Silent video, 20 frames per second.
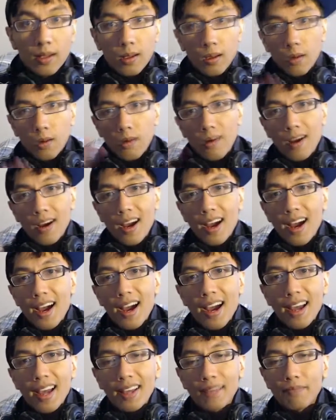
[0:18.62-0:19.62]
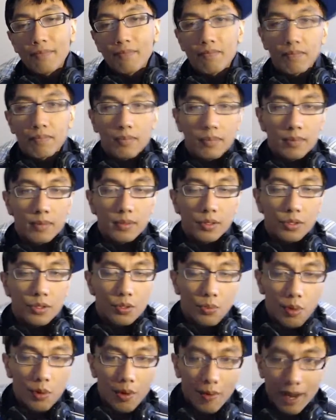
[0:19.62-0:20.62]
Oh hi, it's your
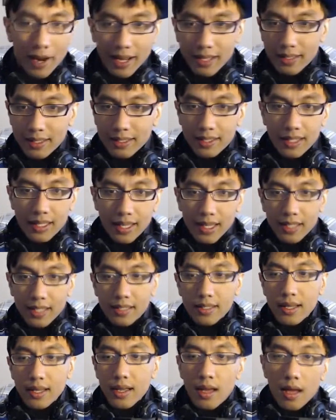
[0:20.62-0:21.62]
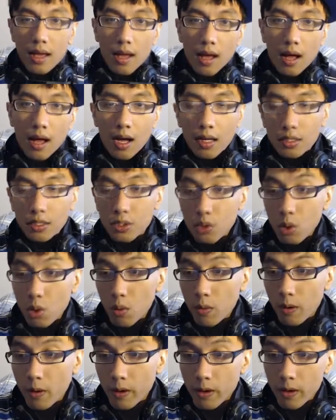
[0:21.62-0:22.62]
boy Ray. Today is
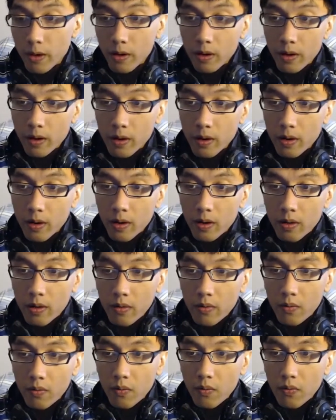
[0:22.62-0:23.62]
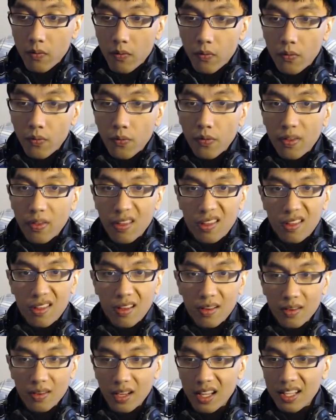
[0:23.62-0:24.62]
October.
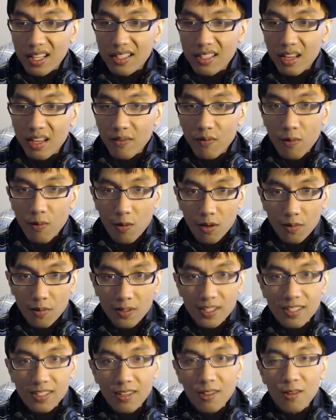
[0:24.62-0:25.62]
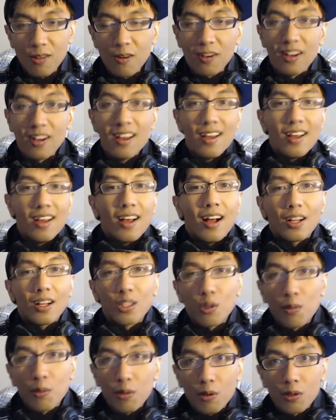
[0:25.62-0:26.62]
I like to say fourth, but it's the third.
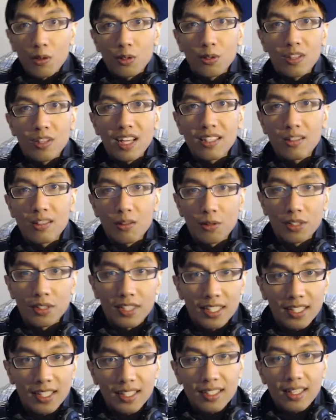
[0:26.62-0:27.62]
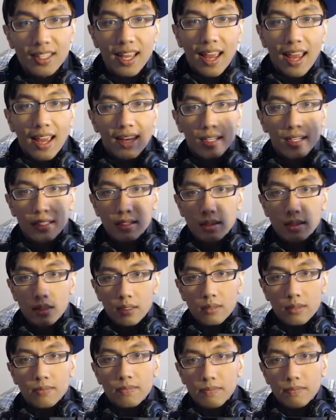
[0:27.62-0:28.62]
October 3rd, 2013, and
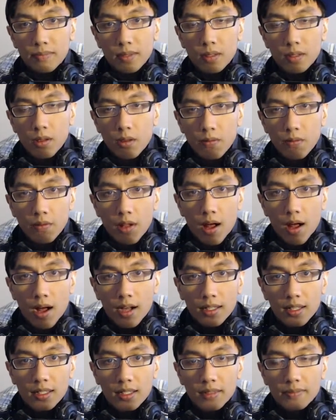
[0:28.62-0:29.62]
another vlog.